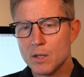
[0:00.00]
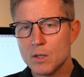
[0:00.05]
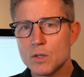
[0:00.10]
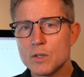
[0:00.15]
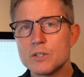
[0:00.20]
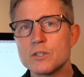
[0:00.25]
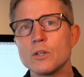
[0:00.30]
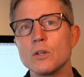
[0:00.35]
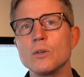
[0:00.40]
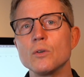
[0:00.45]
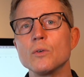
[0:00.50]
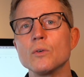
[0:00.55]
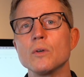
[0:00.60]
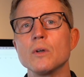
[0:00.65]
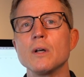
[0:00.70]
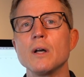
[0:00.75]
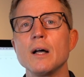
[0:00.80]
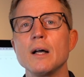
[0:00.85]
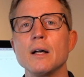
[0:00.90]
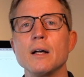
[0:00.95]
So
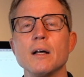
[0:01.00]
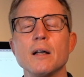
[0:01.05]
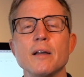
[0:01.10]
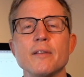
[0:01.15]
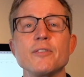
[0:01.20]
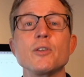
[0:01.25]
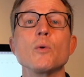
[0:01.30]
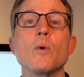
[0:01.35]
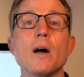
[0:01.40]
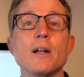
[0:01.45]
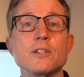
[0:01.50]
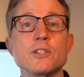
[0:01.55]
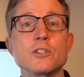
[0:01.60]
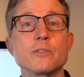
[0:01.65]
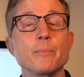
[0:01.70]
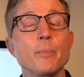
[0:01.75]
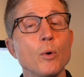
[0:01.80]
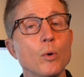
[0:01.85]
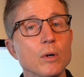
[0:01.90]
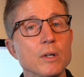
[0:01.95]
if you watch
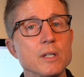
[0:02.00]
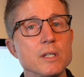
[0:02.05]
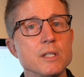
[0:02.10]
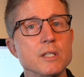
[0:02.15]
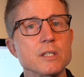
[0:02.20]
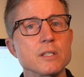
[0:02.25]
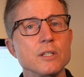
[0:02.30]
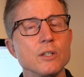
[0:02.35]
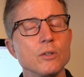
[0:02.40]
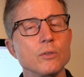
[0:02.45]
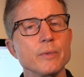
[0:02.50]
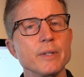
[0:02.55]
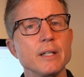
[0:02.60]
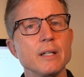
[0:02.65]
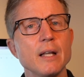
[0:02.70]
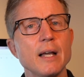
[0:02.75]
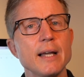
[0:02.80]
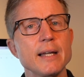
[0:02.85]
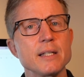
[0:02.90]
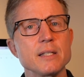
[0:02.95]
sports, you'll
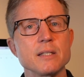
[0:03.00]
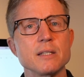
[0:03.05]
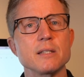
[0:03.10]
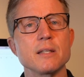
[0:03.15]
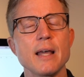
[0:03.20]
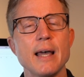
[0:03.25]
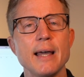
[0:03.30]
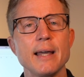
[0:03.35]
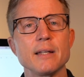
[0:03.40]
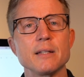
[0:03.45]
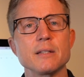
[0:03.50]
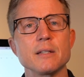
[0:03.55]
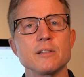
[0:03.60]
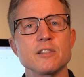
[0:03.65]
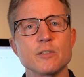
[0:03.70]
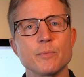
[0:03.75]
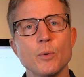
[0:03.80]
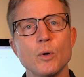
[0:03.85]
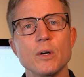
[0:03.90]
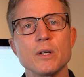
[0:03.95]
realize that
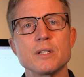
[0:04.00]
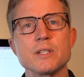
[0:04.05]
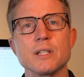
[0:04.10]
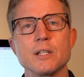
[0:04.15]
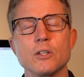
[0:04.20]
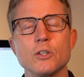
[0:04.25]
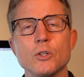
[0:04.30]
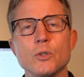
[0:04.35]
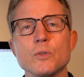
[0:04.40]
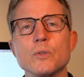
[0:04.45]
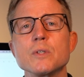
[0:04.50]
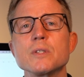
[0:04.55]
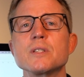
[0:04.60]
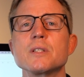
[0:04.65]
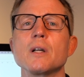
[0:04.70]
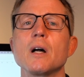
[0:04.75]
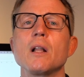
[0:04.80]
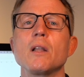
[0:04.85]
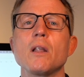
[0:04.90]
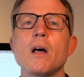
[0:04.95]
sports includes
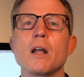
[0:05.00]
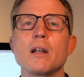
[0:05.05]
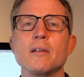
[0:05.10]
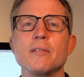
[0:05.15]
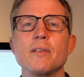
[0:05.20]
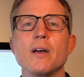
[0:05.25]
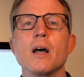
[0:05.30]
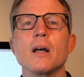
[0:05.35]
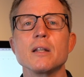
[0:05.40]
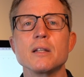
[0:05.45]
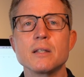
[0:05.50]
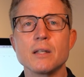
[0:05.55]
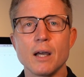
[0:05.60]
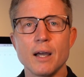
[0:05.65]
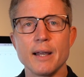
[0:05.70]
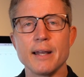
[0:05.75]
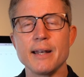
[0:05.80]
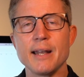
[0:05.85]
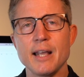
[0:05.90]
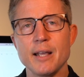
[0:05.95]
a lot of
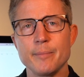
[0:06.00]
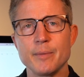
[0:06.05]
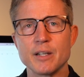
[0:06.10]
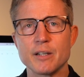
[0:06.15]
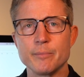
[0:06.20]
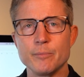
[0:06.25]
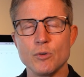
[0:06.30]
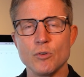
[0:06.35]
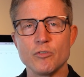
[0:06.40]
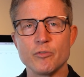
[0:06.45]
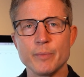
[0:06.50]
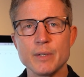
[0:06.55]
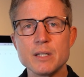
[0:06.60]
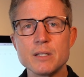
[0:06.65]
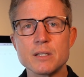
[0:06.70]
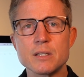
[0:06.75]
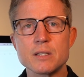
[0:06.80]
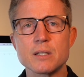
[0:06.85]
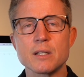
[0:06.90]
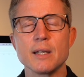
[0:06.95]
dynamic
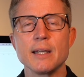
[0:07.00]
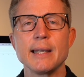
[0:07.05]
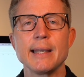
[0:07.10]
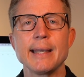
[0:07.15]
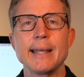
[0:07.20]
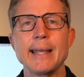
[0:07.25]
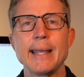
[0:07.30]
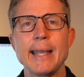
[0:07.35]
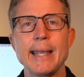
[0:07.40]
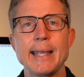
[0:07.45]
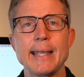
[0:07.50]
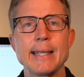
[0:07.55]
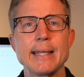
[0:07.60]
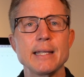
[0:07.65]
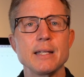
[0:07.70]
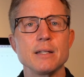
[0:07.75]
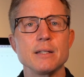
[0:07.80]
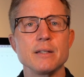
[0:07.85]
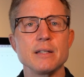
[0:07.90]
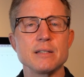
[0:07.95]
movements,
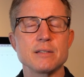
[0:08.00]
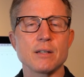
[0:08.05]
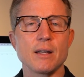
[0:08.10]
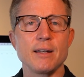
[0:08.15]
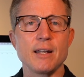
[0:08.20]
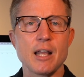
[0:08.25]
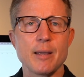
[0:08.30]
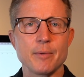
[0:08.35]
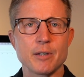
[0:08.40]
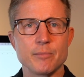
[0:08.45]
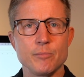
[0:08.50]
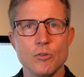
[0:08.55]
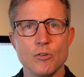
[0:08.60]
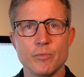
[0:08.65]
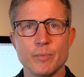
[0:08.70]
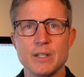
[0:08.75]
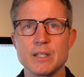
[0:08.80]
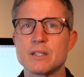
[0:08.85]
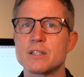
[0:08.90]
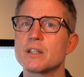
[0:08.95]
and these dynamic
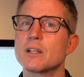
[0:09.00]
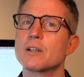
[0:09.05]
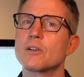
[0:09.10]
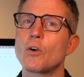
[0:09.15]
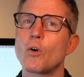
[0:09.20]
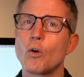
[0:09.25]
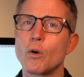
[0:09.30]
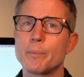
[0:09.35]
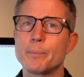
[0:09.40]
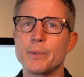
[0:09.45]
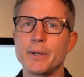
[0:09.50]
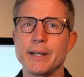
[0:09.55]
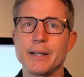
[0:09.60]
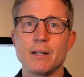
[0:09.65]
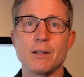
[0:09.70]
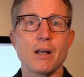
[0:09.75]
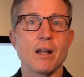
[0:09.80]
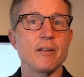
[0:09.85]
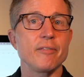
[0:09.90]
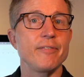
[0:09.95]
movements incorporate a
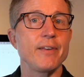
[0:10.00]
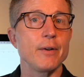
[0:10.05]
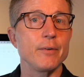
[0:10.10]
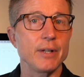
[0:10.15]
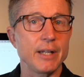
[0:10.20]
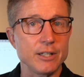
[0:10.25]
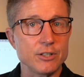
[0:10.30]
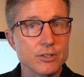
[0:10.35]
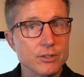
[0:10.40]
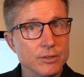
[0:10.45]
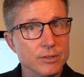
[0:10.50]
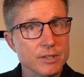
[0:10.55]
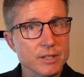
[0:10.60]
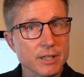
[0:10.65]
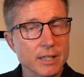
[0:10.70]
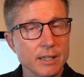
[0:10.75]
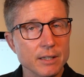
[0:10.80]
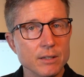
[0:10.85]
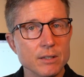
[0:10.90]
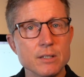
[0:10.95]
lot of foundational
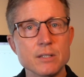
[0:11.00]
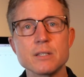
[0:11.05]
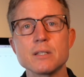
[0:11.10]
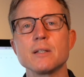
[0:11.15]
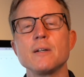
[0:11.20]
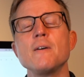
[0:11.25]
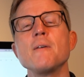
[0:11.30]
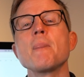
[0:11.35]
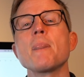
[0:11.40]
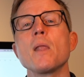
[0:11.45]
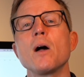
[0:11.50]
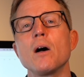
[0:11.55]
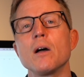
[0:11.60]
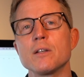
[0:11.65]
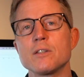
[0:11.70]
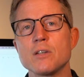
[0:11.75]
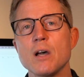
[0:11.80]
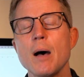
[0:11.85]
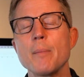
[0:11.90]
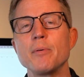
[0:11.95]
skills. On
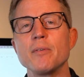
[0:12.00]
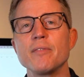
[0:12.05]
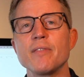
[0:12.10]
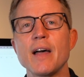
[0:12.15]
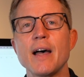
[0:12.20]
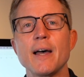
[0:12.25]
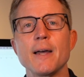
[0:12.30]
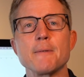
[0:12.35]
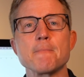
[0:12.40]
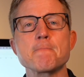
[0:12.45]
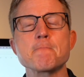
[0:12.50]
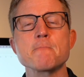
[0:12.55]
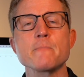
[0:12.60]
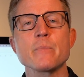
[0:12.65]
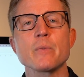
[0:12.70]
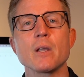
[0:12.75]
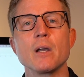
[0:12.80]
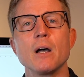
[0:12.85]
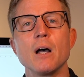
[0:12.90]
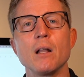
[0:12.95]
top of that,
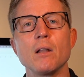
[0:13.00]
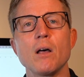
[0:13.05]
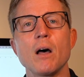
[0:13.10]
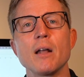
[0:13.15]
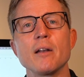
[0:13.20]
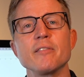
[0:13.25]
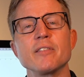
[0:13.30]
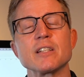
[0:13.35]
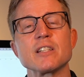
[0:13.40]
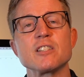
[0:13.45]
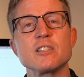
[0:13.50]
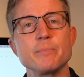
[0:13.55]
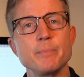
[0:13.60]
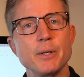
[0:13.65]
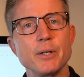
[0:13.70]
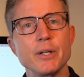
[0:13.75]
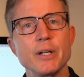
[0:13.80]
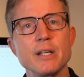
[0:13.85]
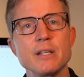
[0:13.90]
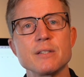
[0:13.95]
a lot of
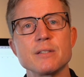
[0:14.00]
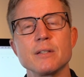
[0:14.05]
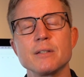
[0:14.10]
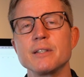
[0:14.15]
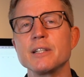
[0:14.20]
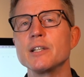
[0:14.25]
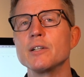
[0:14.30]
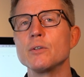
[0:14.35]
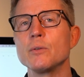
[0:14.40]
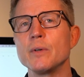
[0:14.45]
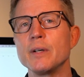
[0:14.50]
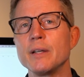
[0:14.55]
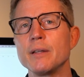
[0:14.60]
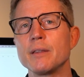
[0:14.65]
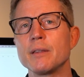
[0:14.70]
experience to deal with